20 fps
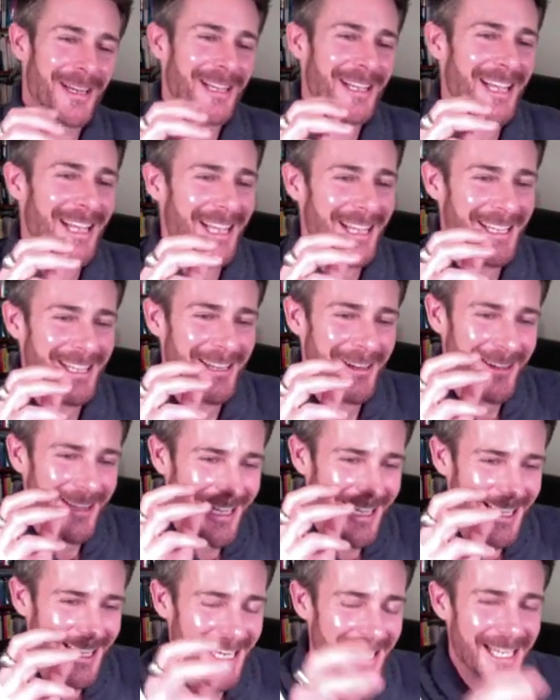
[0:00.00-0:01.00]
we, you know,
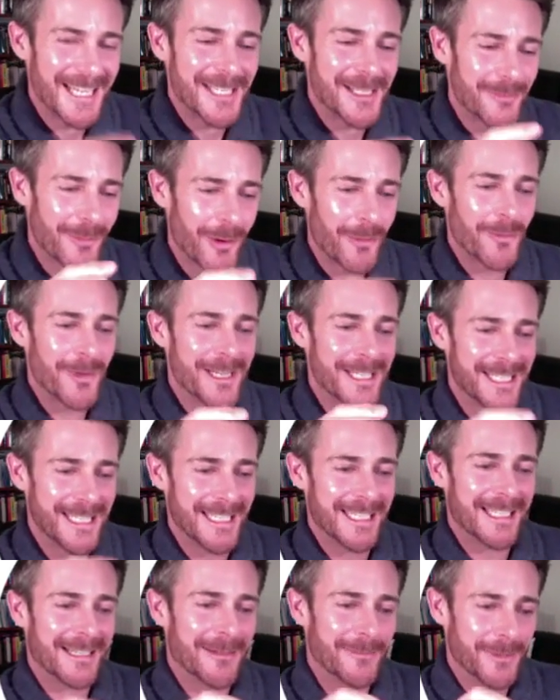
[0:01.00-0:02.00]
here's what we're
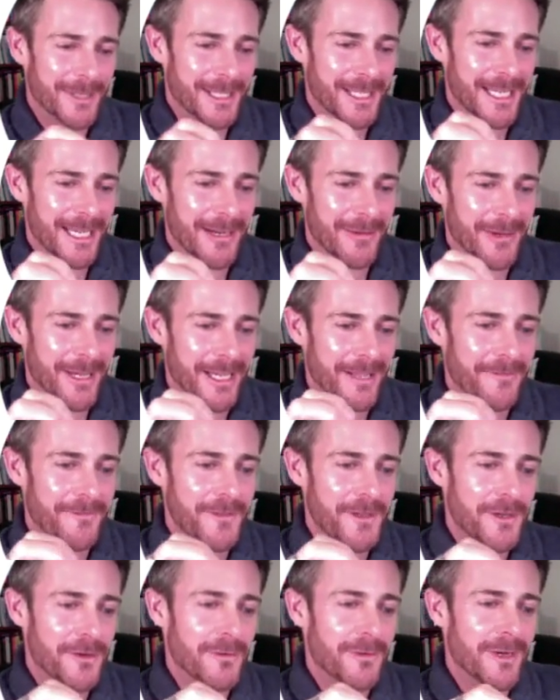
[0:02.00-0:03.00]
dealing with here.
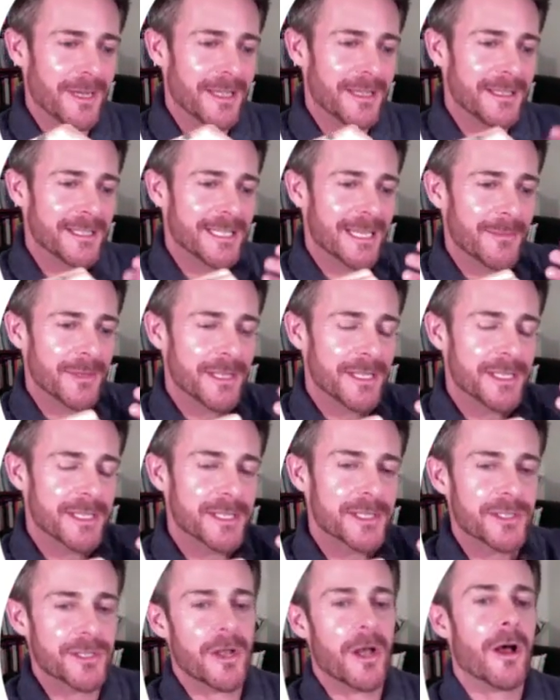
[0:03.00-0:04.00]
If you some of the
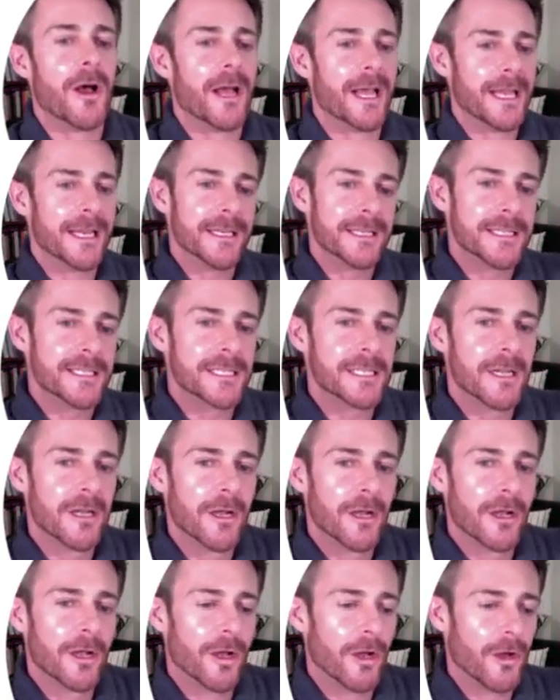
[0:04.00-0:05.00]
signs
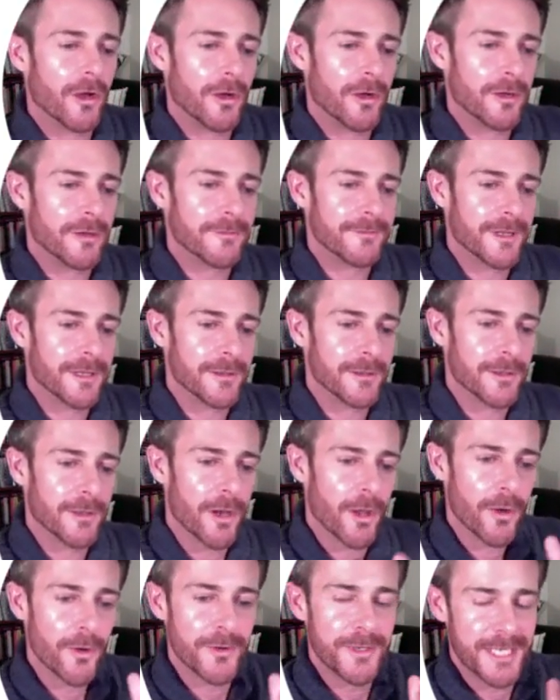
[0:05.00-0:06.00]
of
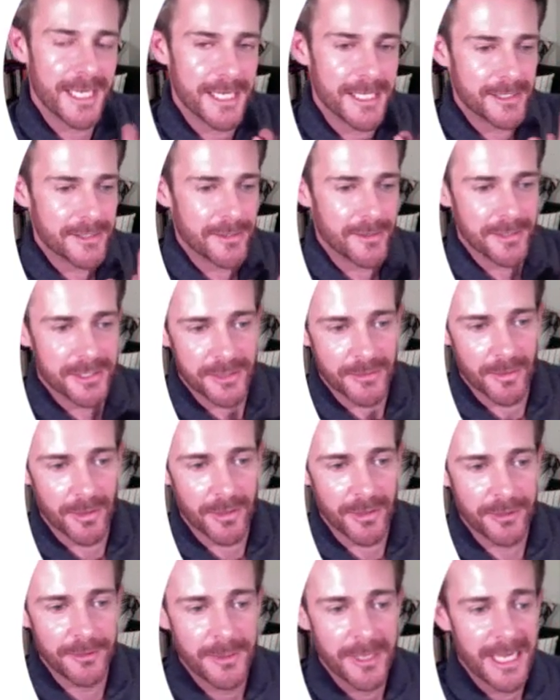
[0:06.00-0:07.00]
low
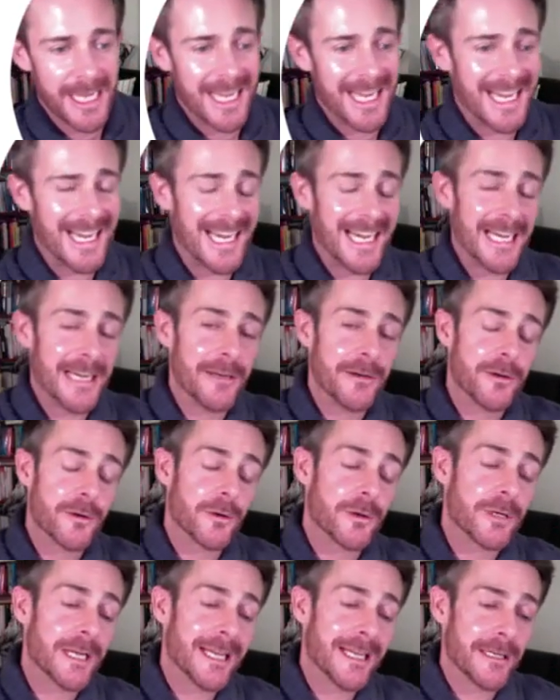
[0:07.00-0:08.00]
testosterone in,
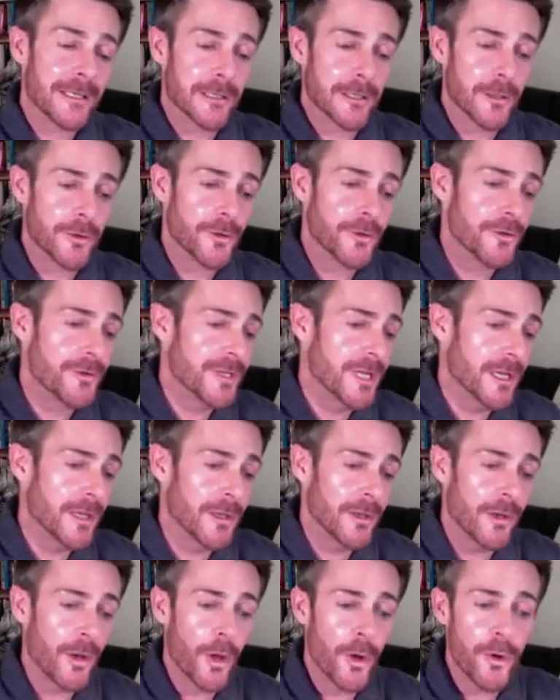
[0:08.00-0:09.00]
include
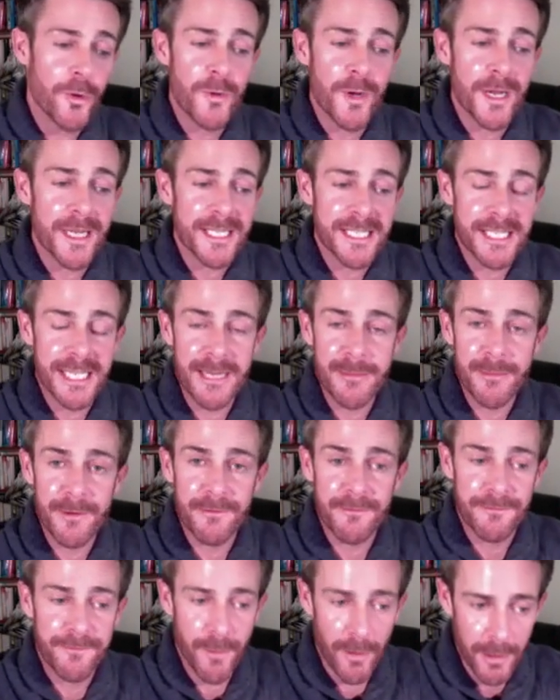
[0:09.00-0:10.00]
low
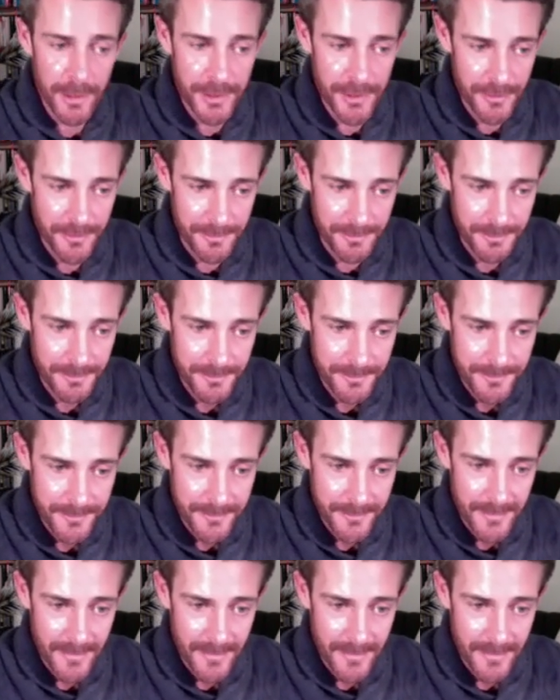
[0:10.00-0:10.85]
semen volume.